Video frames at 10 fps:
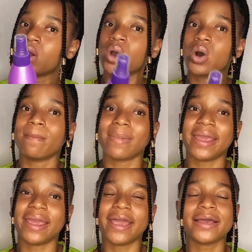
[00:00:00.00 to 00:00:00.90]
on my
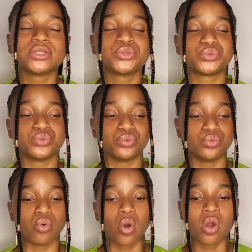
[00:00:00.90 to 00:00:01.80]
hair to
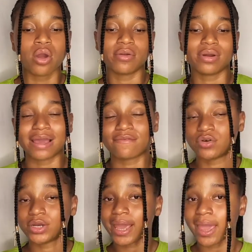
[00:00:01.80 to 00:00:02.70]
like for
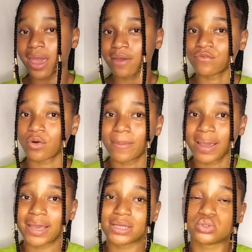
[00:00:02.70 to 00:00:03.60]
the for my
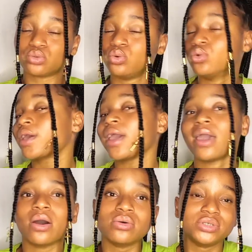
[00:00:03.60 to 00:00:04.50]
hair to look
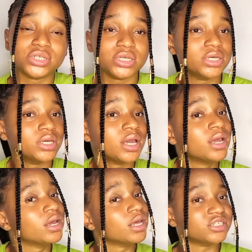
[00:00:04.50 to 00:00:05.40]
healthy
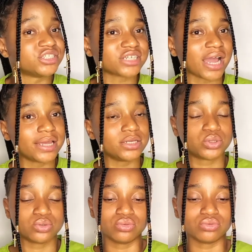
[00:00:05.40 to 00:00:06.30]
and shine
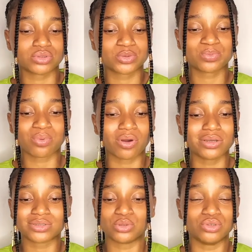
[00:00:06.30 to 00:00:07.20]
to spoil
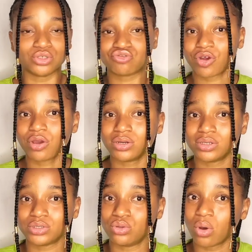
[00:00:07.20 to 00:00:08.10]
to destroy all
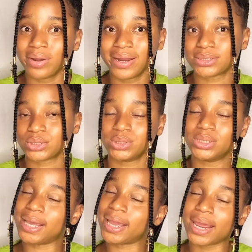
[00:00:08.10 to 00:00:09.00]
those dullness on the
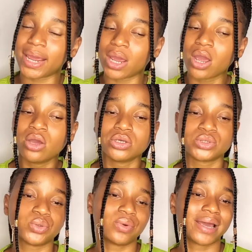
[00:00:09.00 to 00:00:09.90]
hair
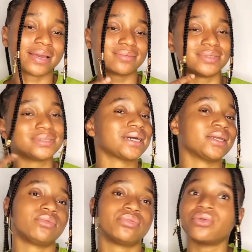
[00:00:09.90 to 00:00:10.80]
so like these are the
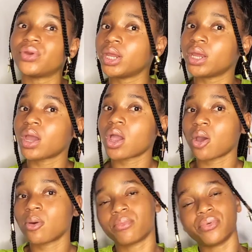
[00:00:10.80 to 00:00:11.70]
three
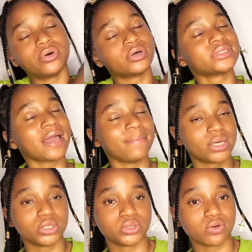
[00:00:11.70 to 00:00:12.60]
products I make
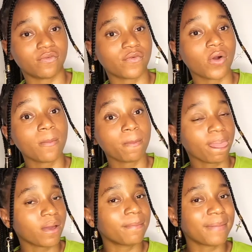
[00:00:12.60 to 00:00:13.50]
use of
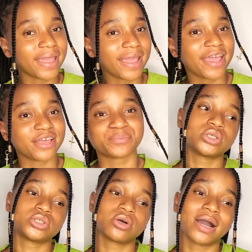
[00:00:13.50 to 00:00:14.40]
on my hair
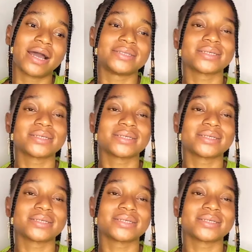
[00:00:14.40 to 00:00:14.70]
so guys